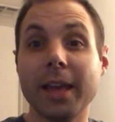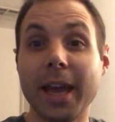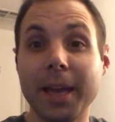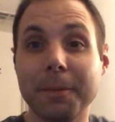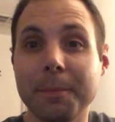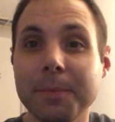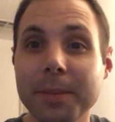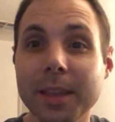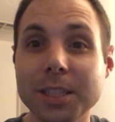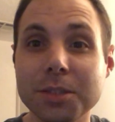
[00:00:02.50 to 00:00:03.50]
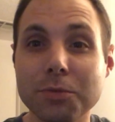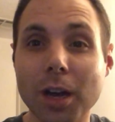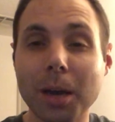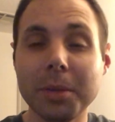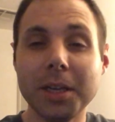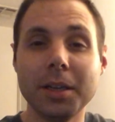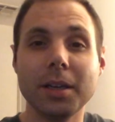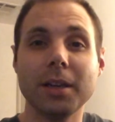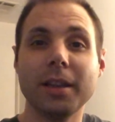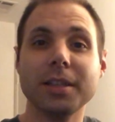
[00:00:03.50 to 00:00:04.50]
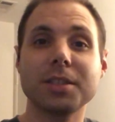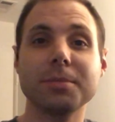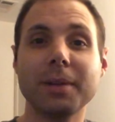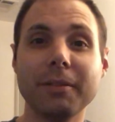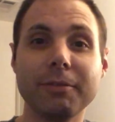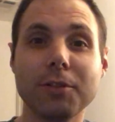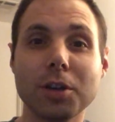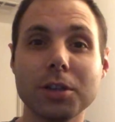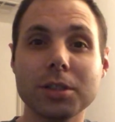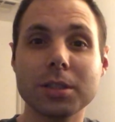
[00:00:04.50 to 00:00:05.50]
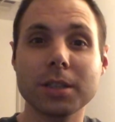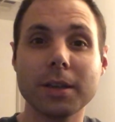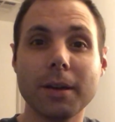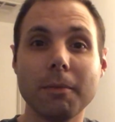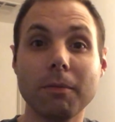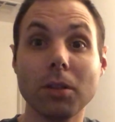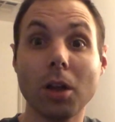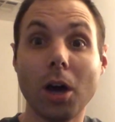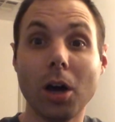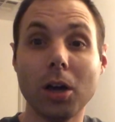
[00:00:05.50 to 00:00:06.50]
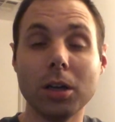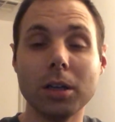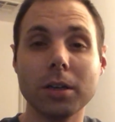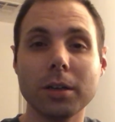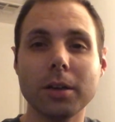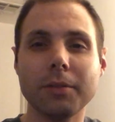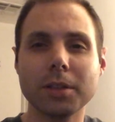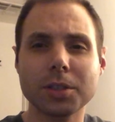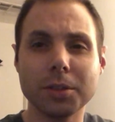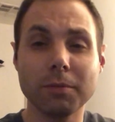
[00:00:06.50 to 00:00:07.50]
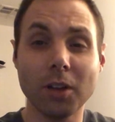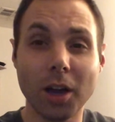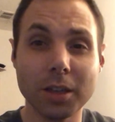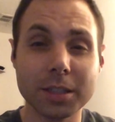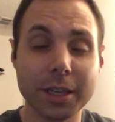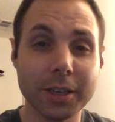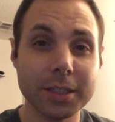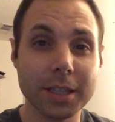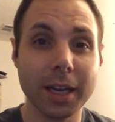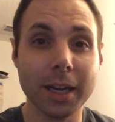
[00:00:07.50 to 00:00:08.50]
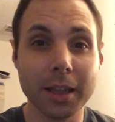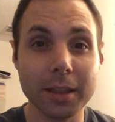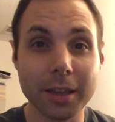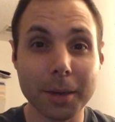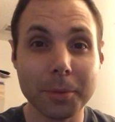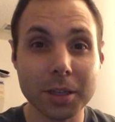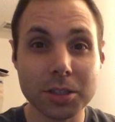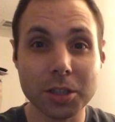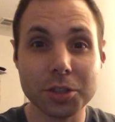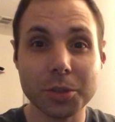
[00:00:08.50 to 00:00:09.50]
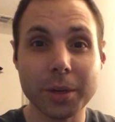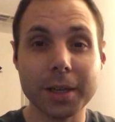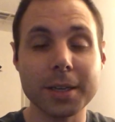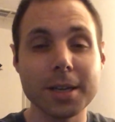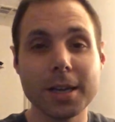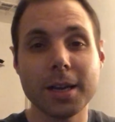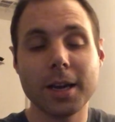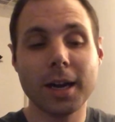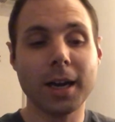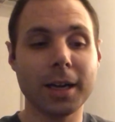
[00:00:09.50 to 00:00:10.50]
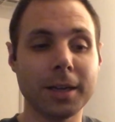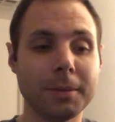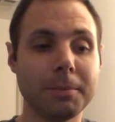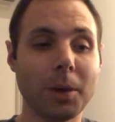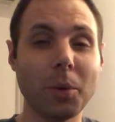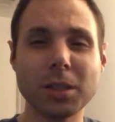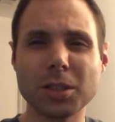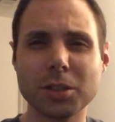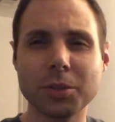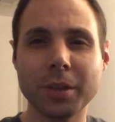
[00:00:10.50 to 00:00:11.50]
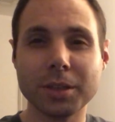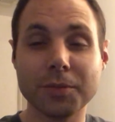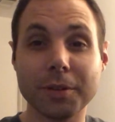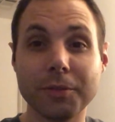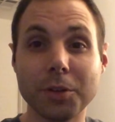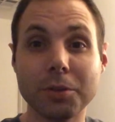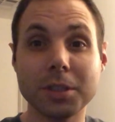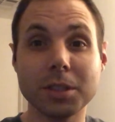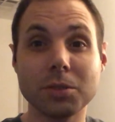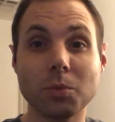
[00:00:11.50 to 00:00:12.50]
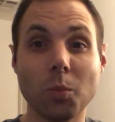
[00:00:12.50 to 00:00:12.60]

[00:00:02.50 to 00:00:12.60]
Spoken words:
Hey, this is Robbie. This is my first vlog of this new vlog series that I think I'm going to start doing. I want to start doing this for a few reasons.